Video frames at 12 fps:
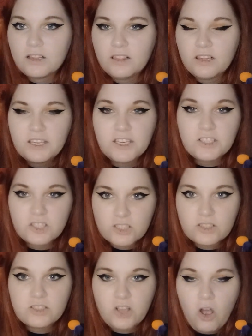he's
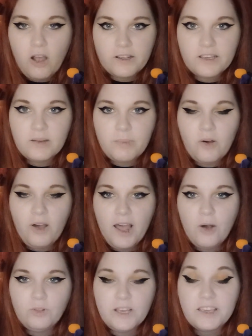talking about
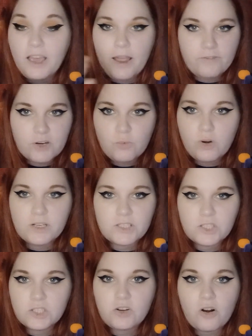how, like, everyone is
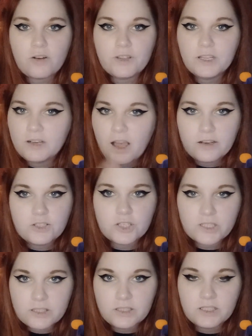starving, not
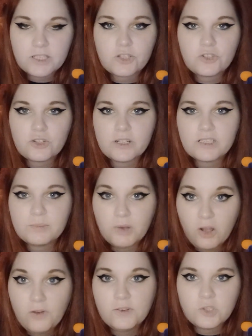just the districts,
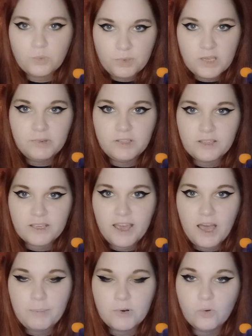but also people in the
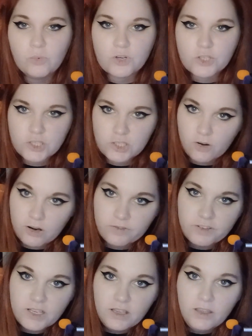Capitol were
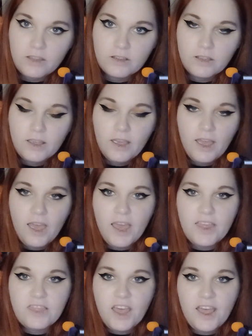starving.
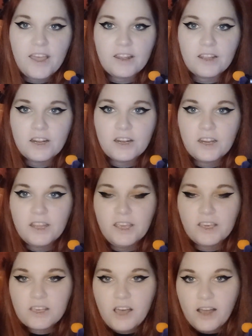And that
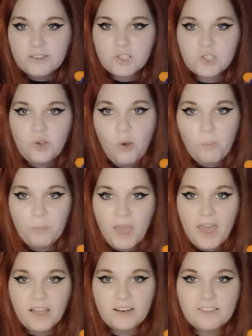it got so
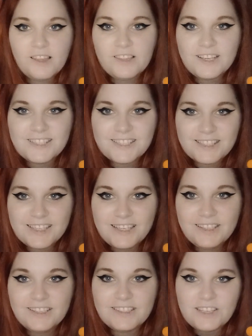bad that they
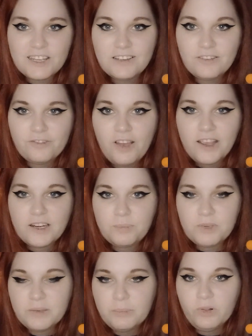seen dignified
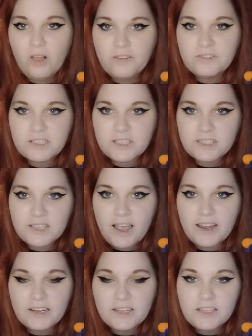people of
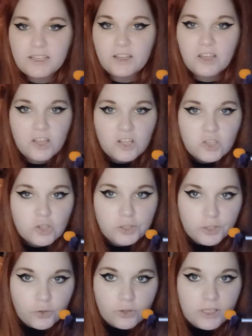society
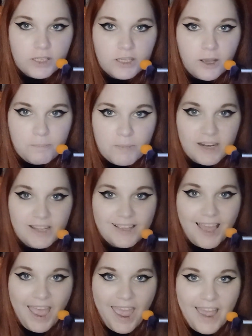literally committing
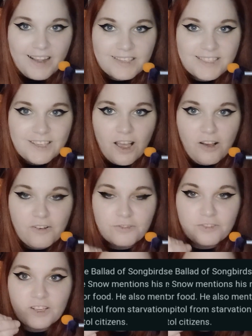acts of